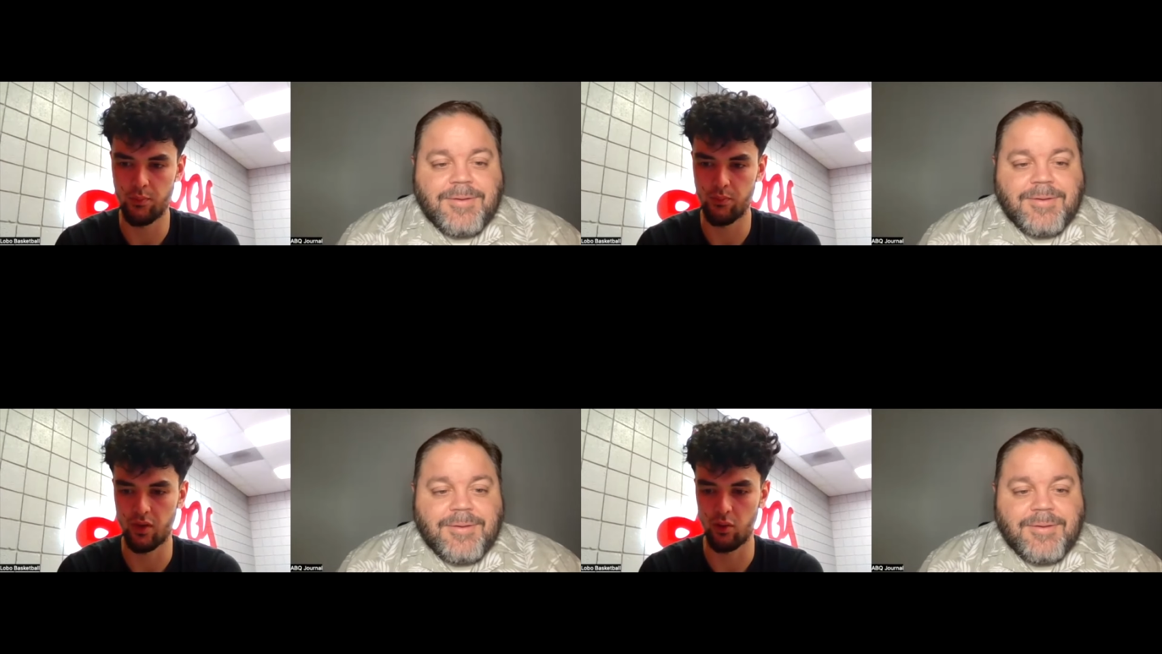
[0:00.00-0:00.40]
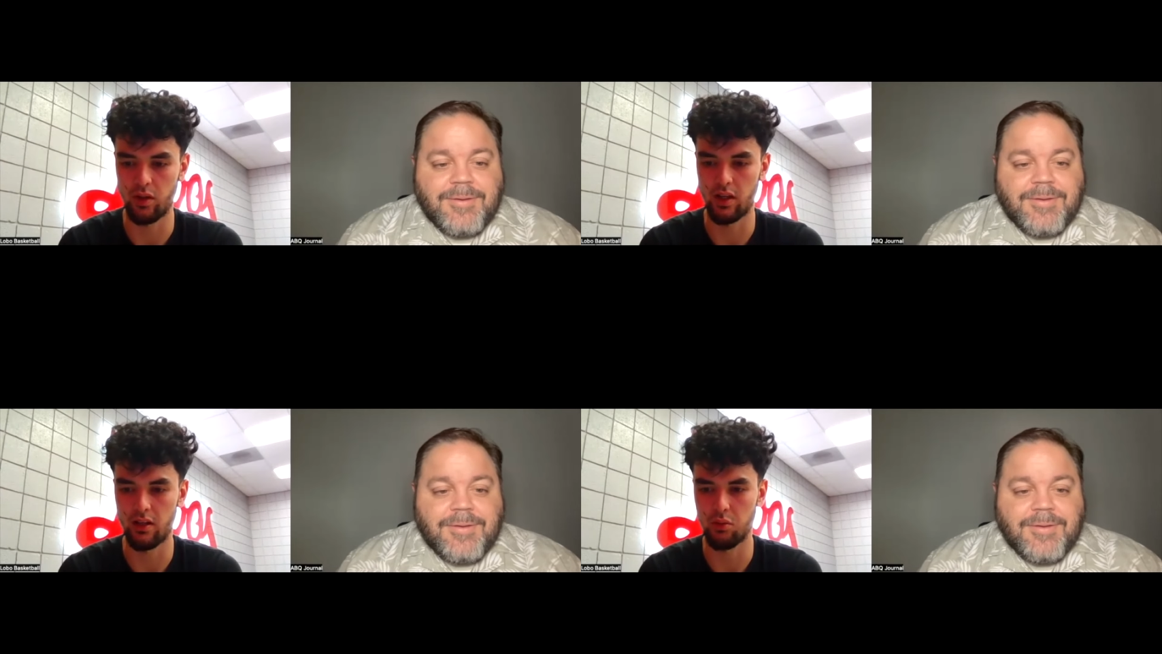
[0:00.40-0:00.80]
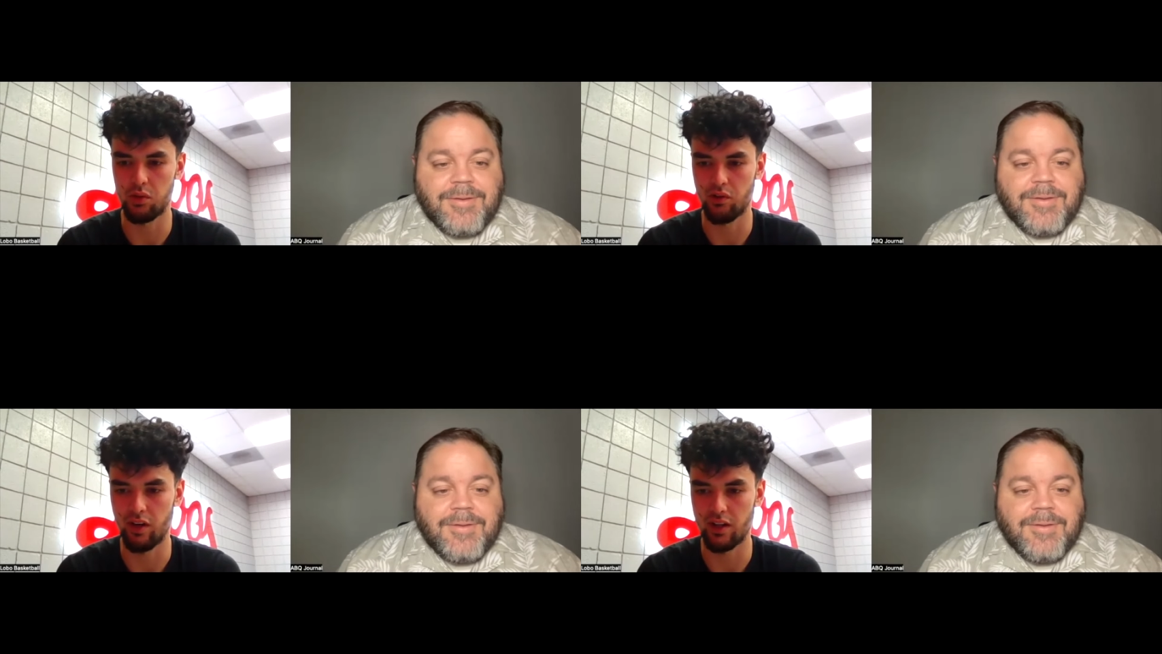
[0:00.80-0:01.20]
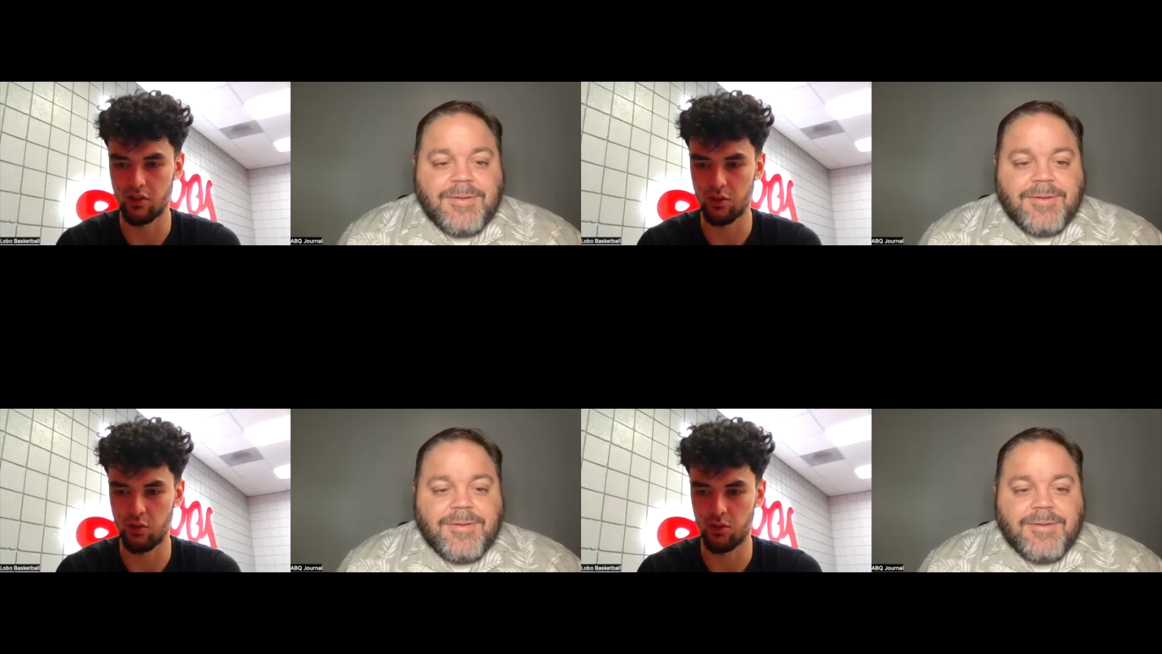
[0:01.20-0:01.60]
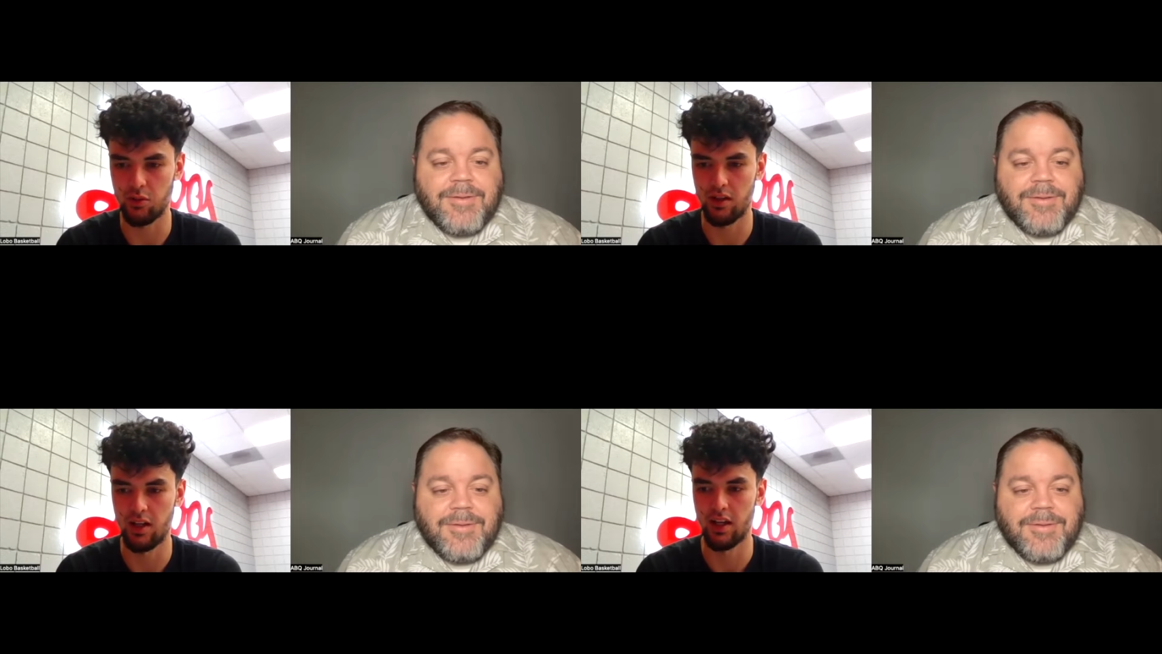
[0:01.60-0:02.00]
Speaker 1: we we ran to
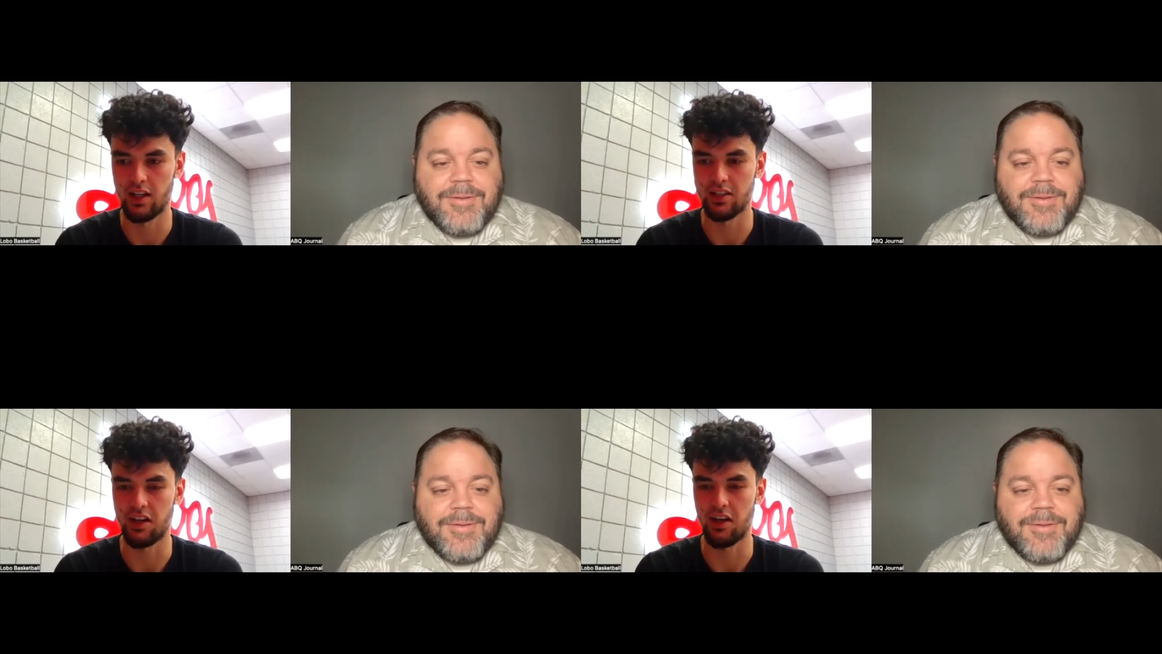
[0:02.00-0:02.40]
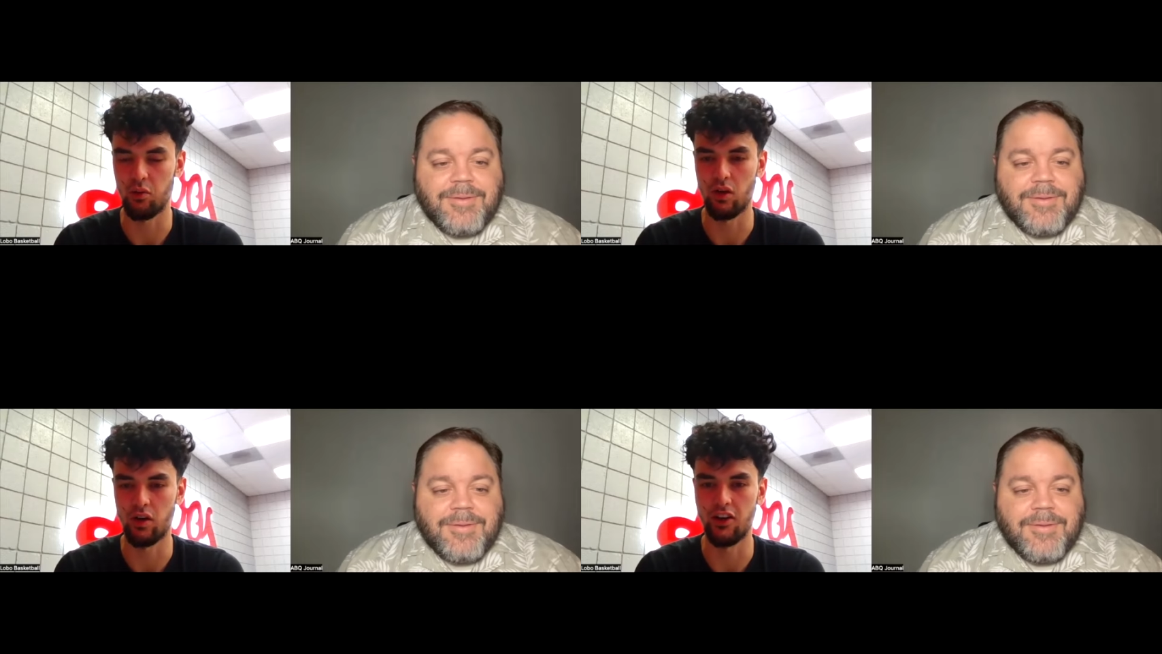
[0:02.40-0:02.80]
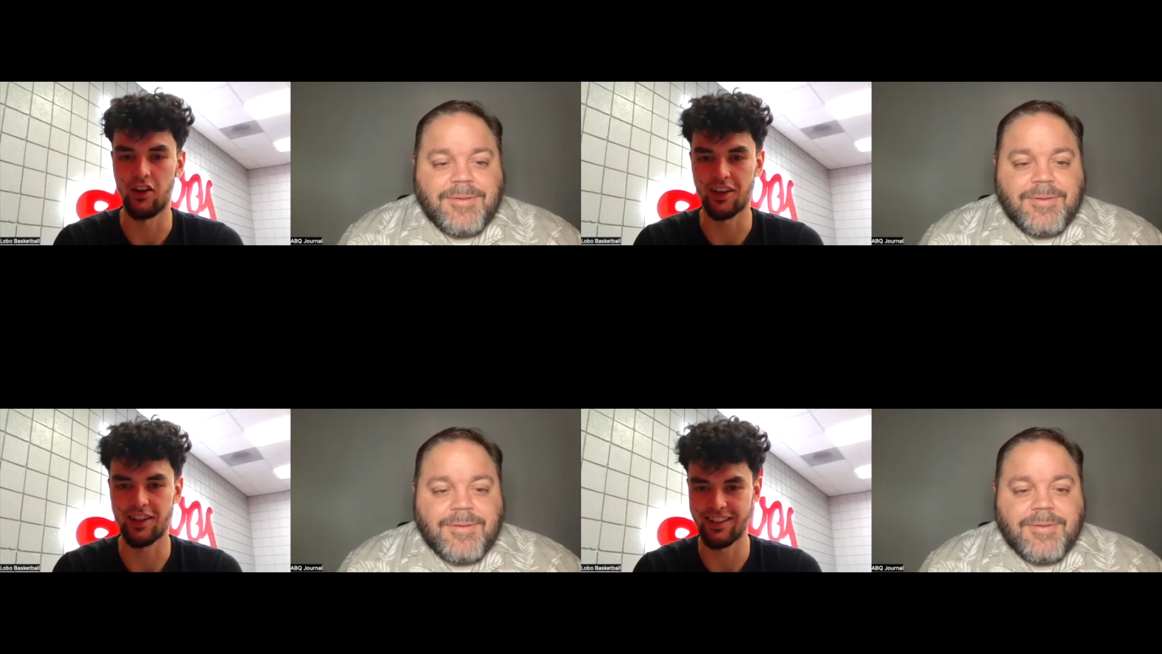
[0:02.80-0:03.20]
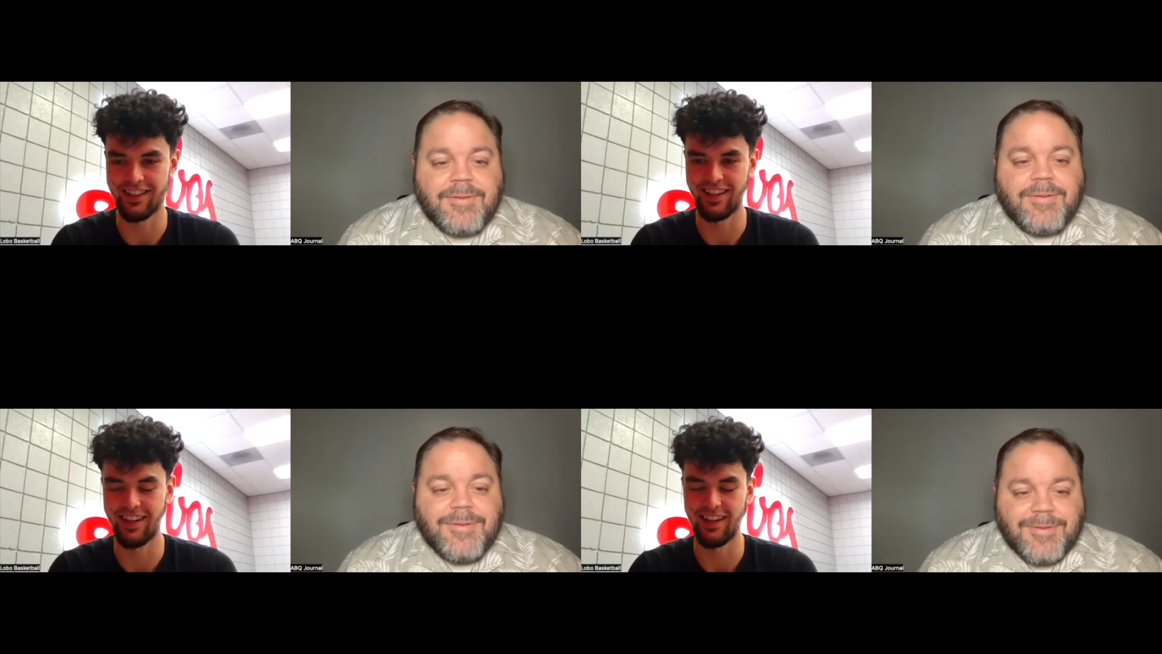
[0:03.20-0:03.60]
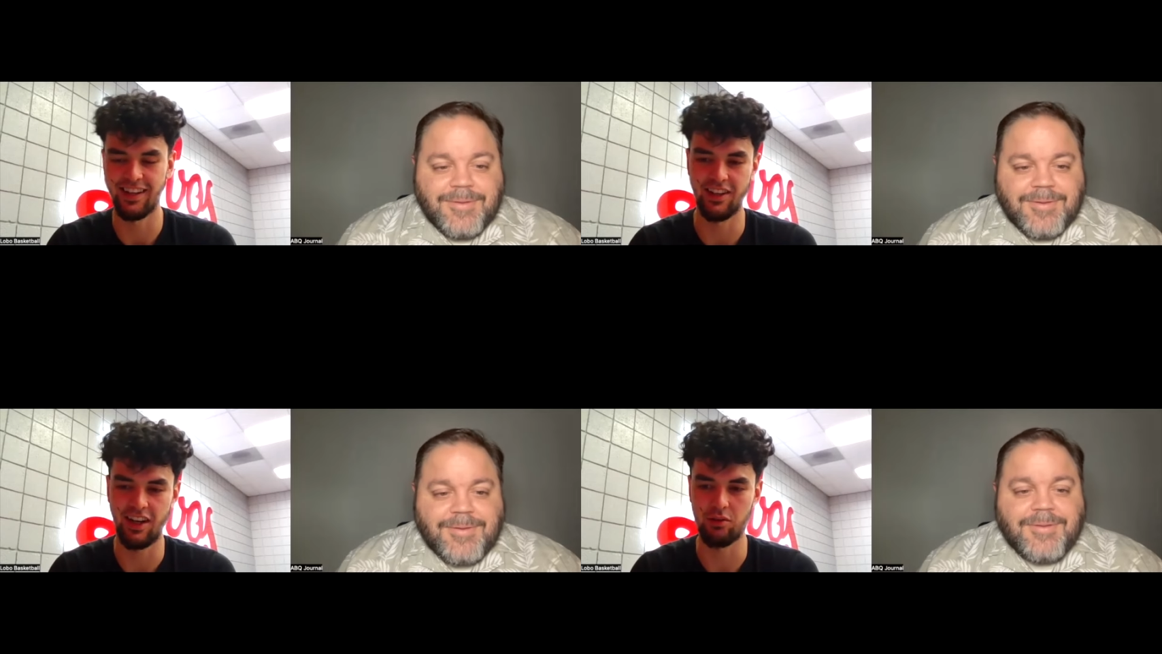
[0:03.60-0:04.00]
it's called one hook. Uh
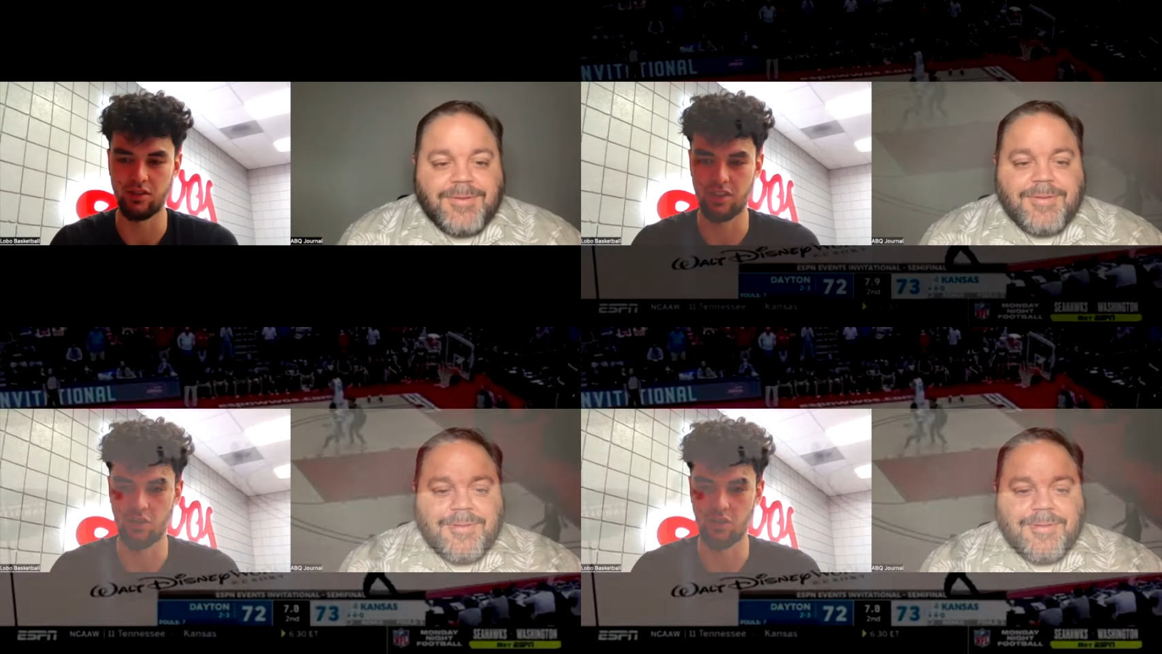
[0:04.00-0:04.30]
I was in the